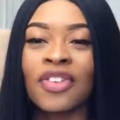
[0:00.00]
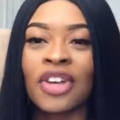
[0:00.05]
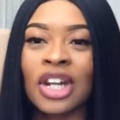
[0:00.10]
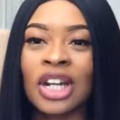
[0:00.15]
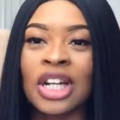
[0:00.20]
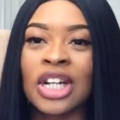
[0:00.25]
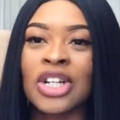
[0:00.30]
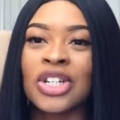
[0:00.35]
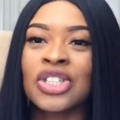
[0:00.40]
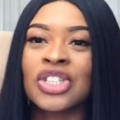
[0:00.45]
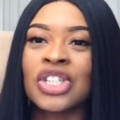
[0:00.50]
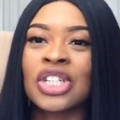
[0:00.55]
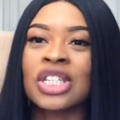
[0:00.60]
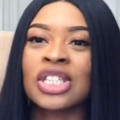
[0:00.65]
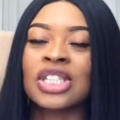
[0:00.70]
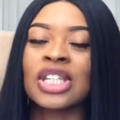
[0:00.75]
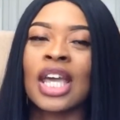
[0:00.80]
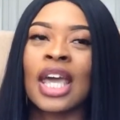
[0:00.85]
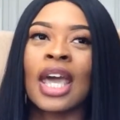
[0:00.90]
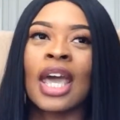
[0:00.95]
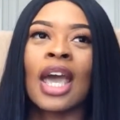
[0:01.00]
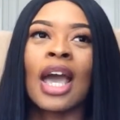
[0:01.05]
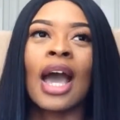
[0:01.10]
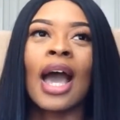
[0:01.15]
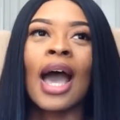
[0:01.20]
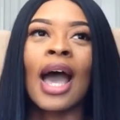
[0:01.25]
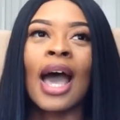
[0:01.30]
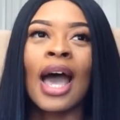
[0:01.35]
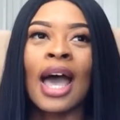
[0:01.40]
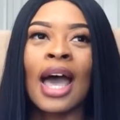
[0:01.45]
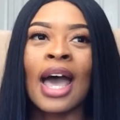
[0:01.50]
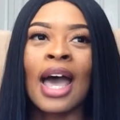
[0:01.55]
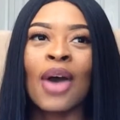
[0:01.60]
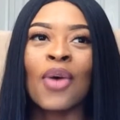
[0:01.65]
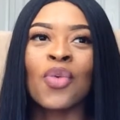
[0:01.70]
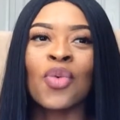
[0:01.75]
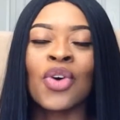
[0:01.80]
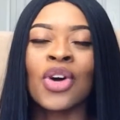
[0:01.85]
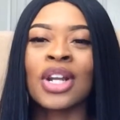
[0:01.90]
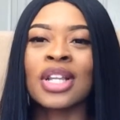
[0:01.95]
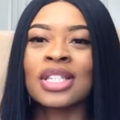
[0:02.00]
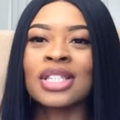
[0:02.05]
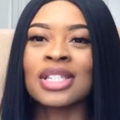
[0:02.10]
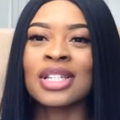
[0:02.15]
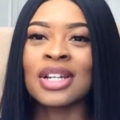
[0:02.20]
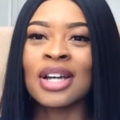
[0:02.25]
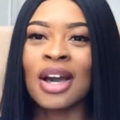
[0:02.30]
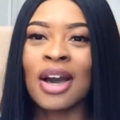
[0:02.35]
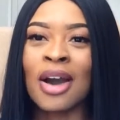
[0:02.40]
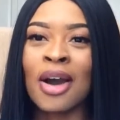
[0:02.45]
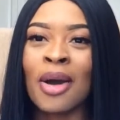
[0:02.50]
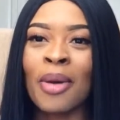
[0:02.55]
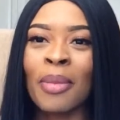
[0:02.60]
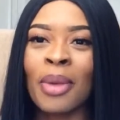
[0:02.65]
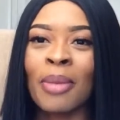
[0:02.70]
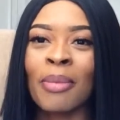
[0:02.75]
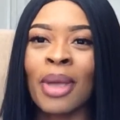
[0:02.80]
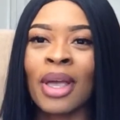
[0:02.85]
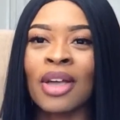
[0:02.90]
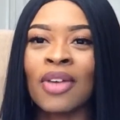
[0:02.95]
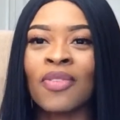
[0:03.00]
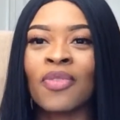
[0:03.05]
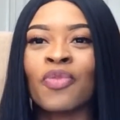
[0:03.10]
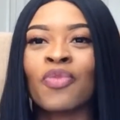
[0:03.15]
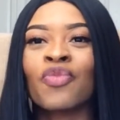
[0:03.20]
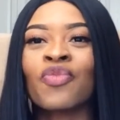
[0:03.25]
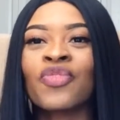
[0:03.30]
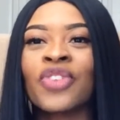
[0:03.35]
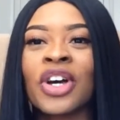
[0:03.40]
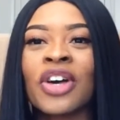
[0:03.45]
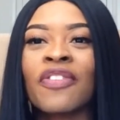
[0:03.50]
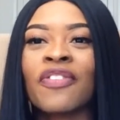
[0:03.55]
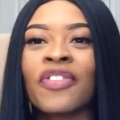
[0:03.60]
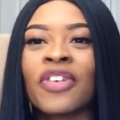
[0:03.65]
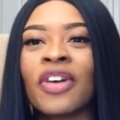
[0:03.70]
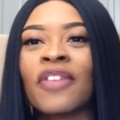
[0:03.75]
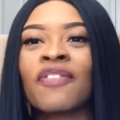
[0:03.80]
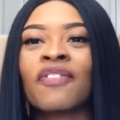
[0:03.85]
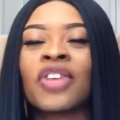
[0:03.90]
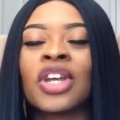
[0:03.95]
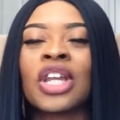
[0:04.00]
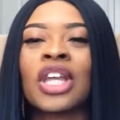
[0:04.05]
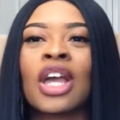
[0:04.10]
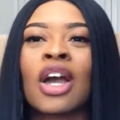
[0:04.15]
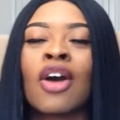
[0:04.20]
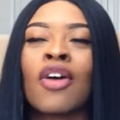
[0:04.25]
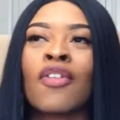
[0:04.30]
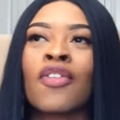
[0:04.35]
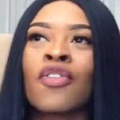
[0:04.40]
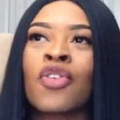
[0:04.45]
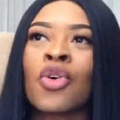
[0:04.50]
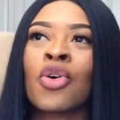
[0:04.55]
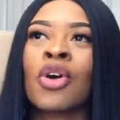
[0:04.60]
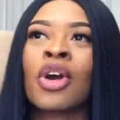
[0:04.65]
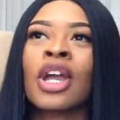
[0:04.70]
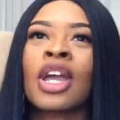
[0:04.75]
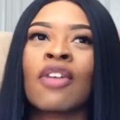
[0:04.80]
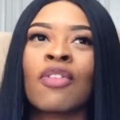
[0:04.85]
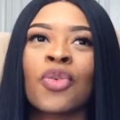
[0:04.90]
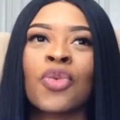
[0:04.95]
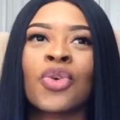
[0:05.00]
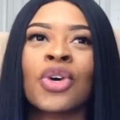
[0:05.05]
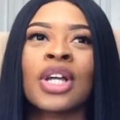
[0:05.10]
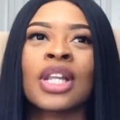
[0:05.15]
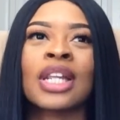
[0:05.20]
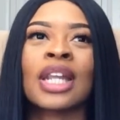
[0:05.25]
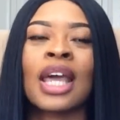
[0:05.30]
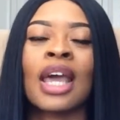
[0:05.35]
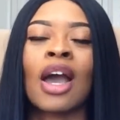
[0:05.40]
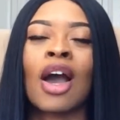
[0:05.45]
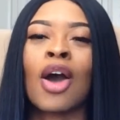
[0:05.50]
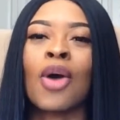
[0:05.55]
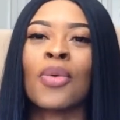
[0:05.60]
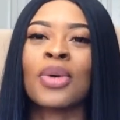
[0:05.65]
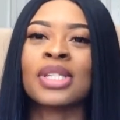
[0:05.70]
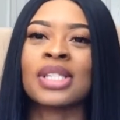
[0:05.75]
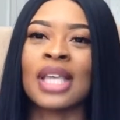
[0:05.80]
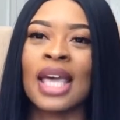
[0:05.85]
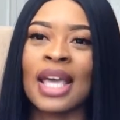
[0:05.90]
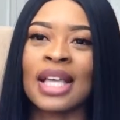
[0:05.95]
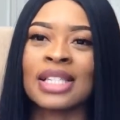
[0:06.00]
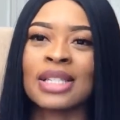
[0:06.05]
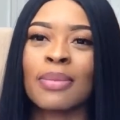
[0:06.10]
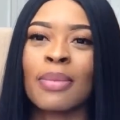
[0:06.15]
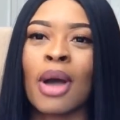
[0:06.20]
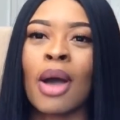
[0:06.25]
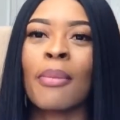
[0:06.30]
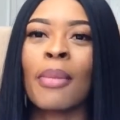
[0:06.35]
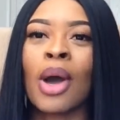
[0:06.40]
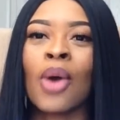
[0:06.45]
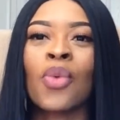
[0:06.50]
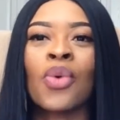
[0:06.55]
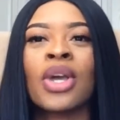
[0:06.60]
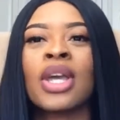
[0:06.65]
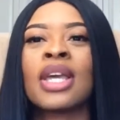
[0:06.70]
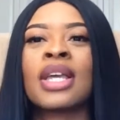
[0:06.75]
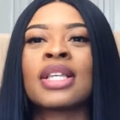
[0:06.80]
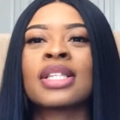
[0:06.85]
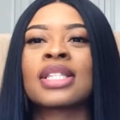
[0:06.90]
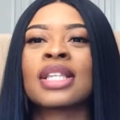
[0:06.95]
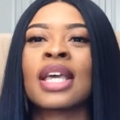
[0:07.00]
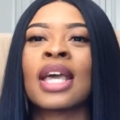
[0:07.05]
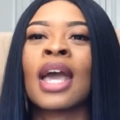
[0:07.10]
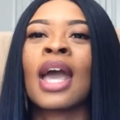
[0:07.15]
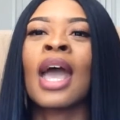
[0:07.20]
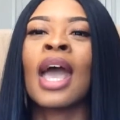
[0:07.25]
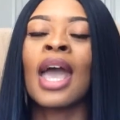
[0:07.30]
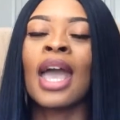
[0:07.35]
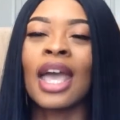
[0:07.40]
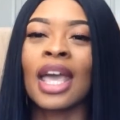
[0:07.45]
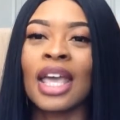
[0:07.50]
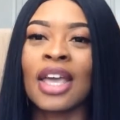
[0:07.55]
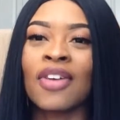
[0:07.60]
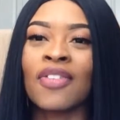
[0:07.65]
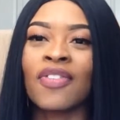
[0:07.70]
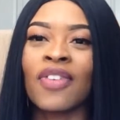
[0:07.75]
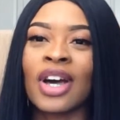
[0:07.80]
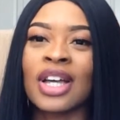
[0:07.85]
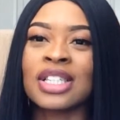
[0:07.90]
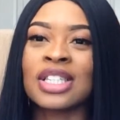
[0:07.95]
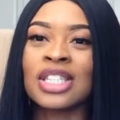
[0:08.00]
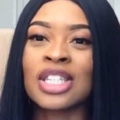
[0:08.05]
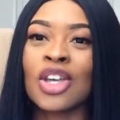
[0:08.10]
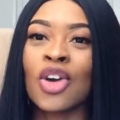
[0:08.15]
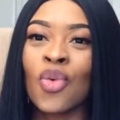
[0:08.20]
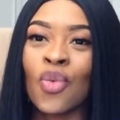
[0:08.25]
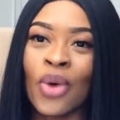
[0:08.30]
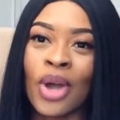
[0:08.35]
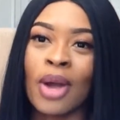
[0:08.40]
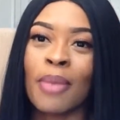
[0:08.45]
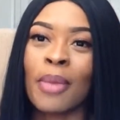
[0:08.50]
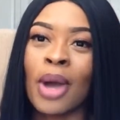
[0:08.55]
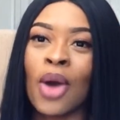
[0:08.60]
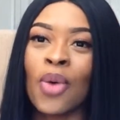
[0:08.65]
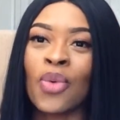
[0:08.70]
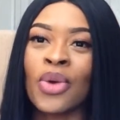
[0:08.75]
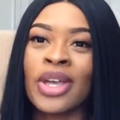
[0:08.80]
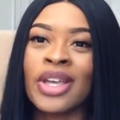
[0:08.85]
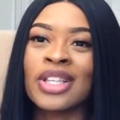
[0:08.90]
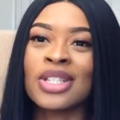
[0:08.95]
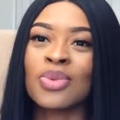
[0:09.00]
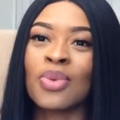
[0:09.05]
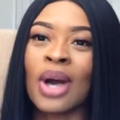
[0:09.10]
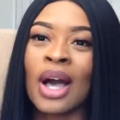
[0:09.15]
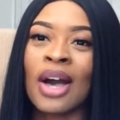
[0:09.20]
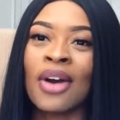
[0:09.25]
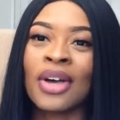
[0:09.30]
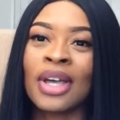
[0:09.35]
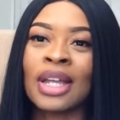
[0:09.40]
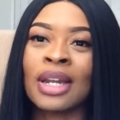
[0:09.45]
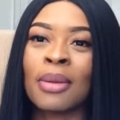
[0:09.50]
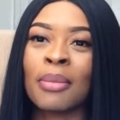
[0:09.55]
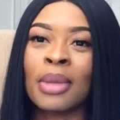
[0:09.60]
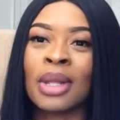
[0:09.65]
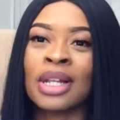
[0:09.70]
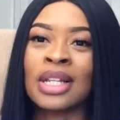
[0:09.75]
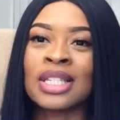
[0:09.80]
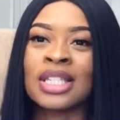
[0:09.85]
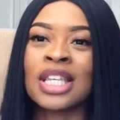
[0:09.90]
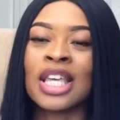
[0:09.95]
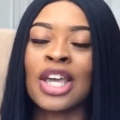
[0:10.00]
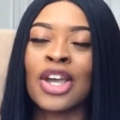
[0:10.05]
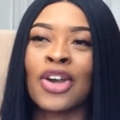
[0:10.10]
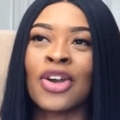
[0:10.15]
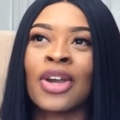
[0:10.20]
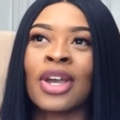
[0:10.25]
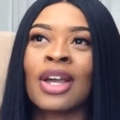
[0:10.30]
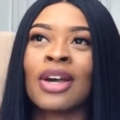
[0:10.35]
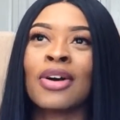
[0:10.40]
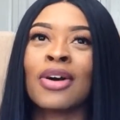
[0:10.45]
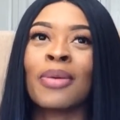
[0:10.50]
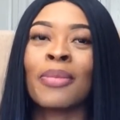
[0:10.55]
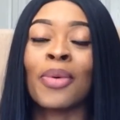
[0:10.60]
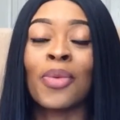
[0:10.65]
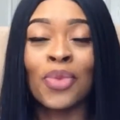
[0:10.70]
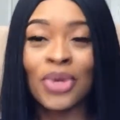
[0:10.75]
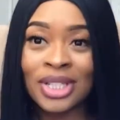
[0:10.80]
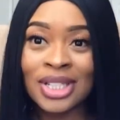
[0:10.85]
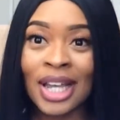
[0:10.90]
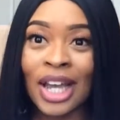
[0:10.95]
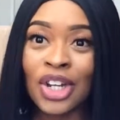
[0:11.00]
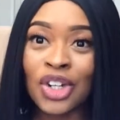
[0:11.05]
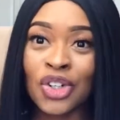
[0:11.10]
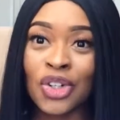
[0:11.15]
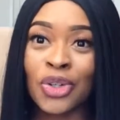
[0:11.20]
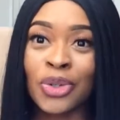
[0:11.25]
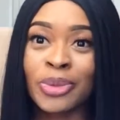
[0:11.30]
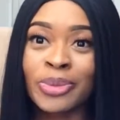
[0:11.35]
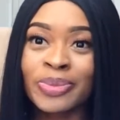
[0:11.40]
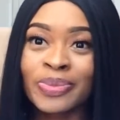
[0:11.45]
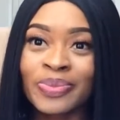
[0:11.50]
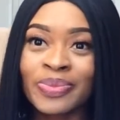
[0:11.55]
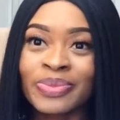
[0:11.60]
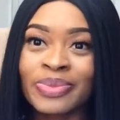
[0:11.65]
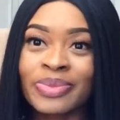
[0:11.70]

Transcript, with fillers: of the little chit chat. I wanted to come and make a fun, fun video for everyone. They always ask about my wigs and if I still wear my wigs while in the military, um, which I do